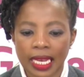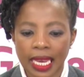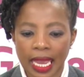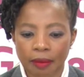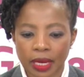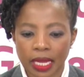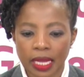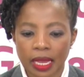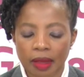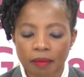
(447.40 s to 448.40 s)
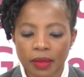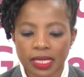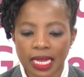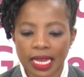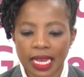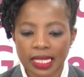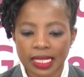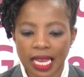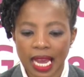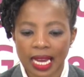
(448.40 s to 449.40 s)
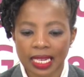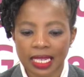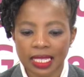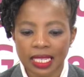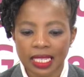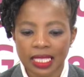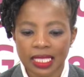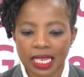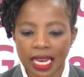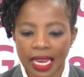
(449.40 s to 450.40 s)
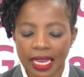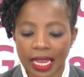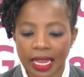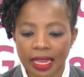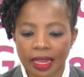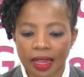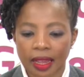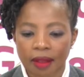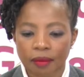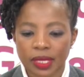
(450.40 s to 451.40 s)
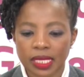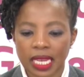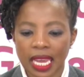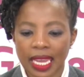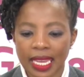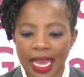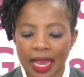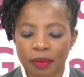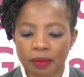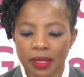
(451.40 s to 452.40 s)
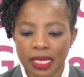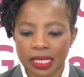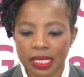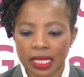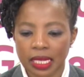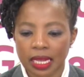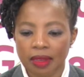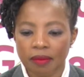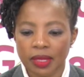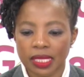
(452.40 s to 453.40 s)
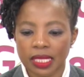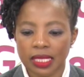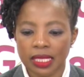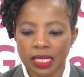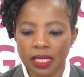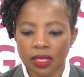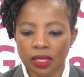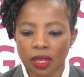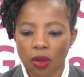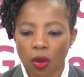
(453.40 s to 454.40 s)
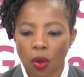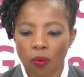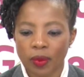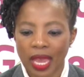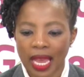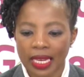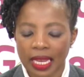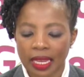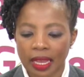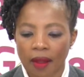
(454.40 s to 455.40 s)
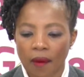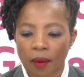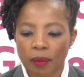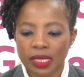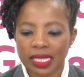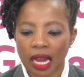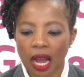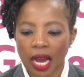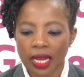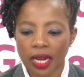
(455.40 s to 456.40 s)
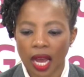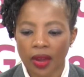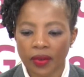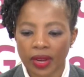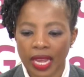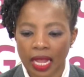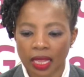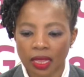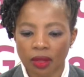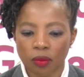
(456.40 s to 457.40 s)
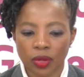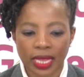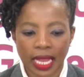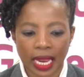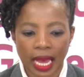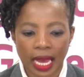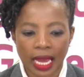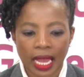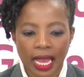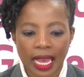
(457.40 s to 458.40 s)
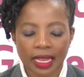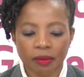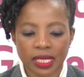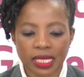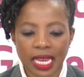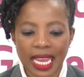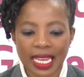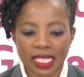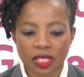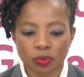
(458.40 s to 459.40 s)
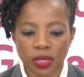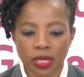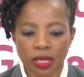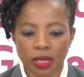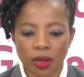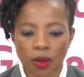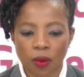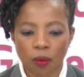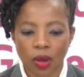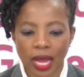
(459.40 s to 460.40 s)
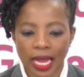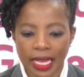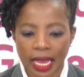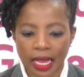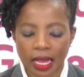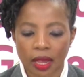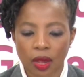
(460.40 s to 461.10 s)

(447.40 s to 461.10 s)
namely Mr. S.R. Shilenge, Mr. A.M. Mnisi, Mr. D. Hobiane, Mr. R.R.L. Muhlala, and Mr. S.P. Mukhanya,